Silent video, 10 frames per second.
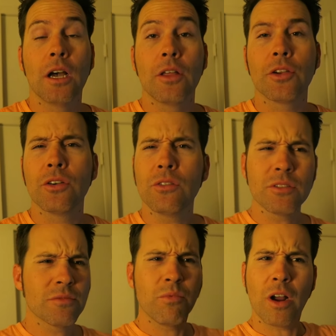The
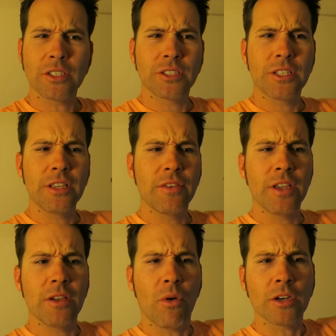girls watched
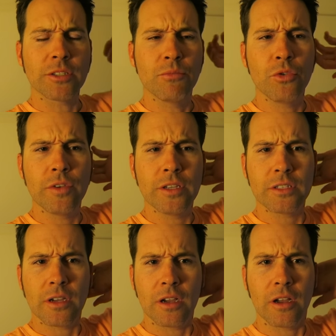TV, watched
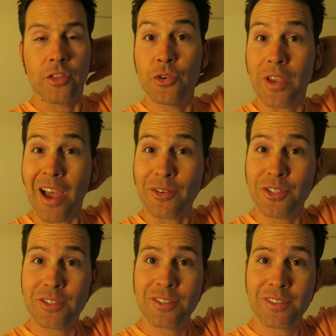movies on new
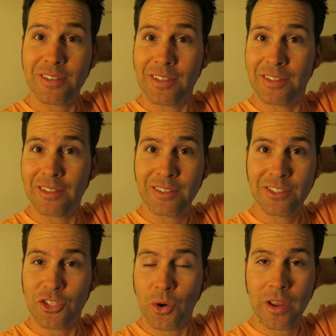couches,
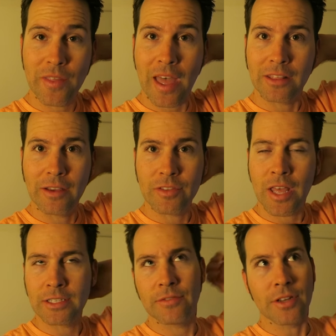enjoying that, loving
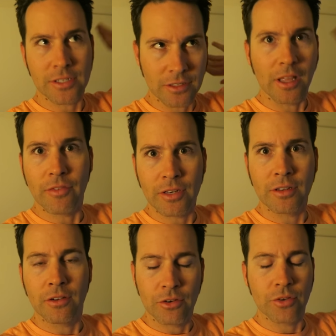that. Tiffany is
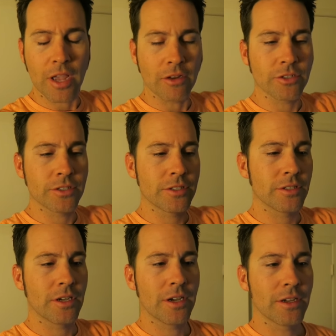loving her new
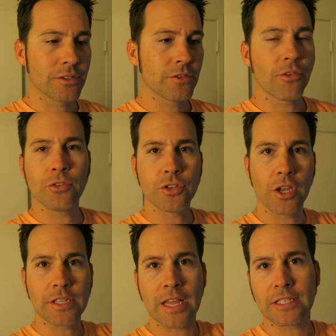couches. So for those of you
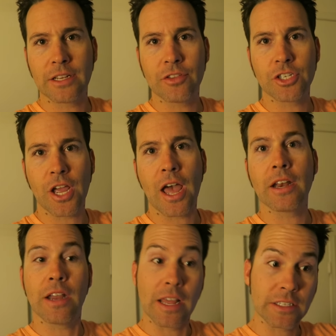guys asking in the
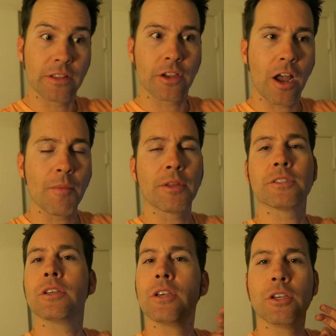chat and asking in the
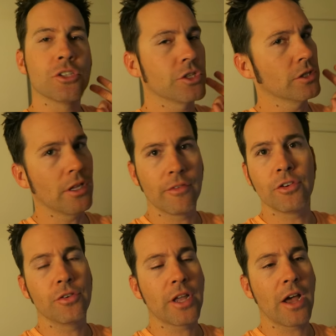comments, she's loving her new